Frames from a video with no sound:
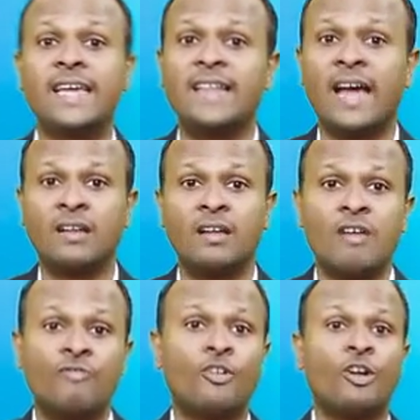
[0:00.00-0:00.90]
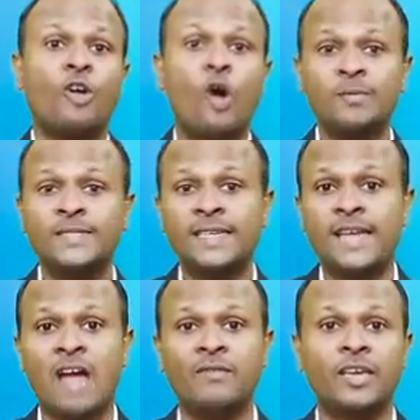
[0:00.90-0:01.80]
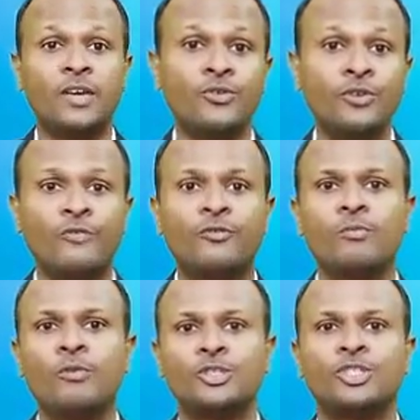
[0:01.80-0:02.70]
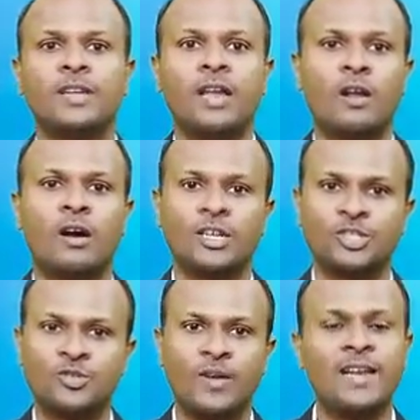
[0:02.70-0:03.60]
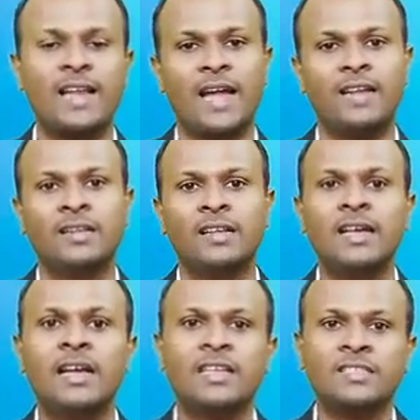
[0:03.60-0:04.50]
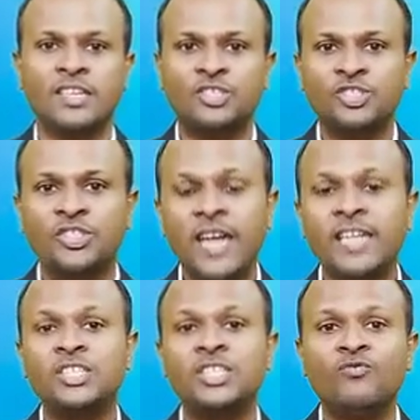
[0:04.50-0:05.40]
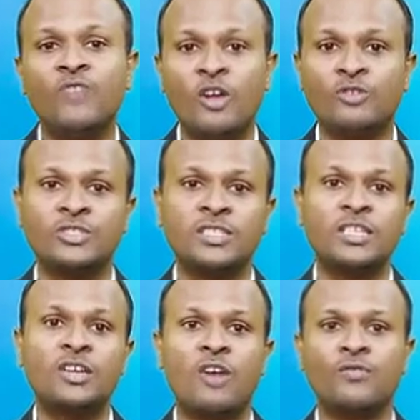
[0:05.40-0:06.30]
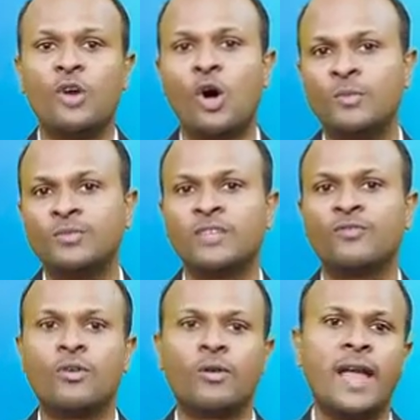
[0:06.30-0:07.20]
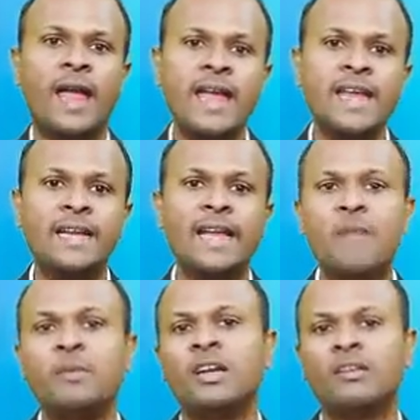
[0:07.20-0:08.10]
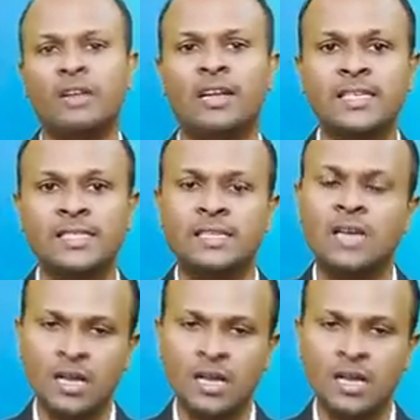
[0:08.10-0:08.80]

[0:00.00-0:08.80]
that for an object having a uniform motion along a straight line, the change in velocity of the object for any time interval is